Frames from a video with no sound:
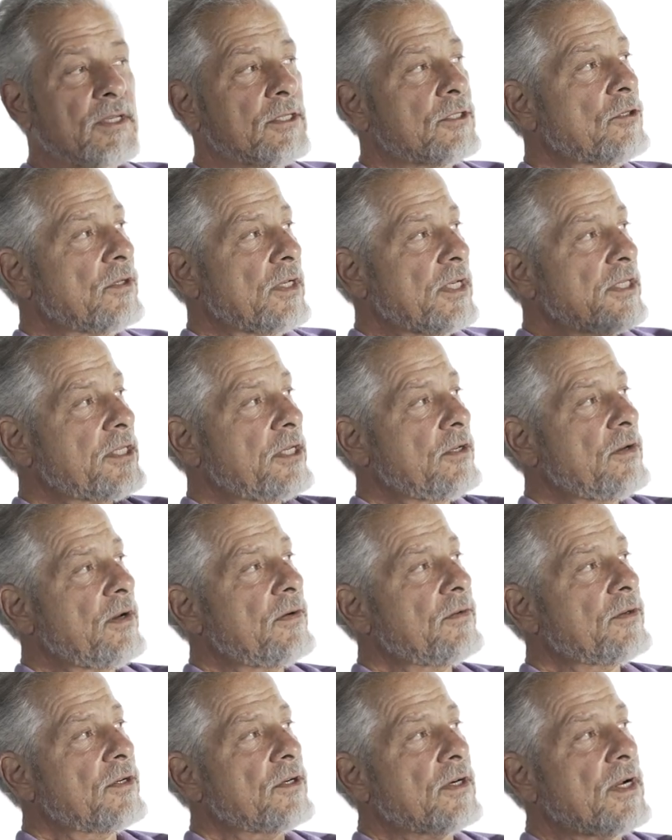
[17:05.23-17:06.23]
so let's say
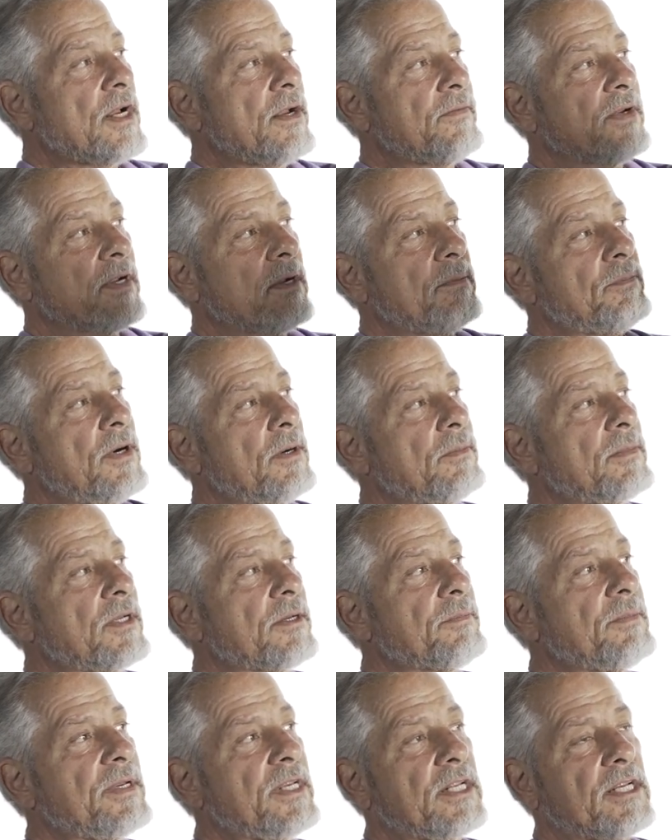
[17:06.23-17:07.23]
you're having a
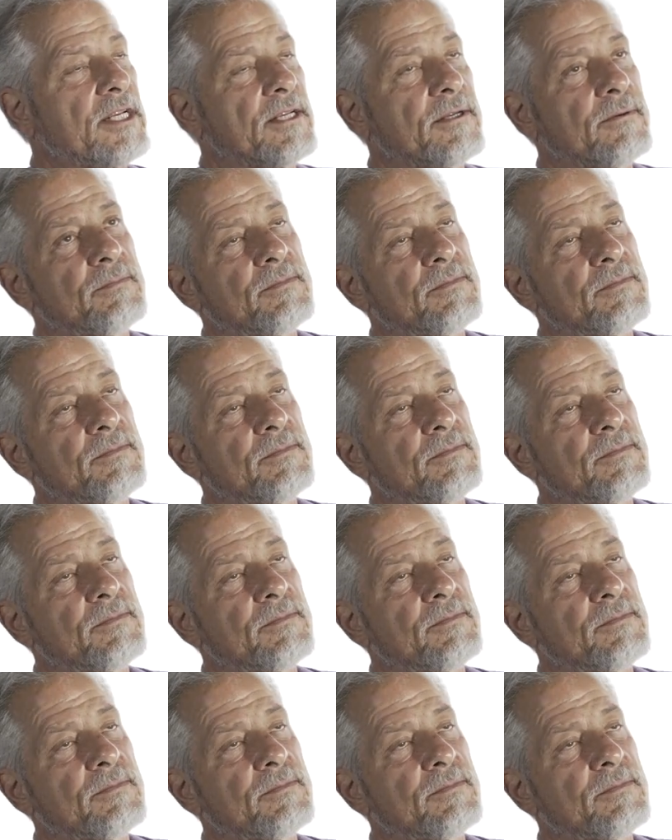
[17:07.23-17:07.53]
public meeting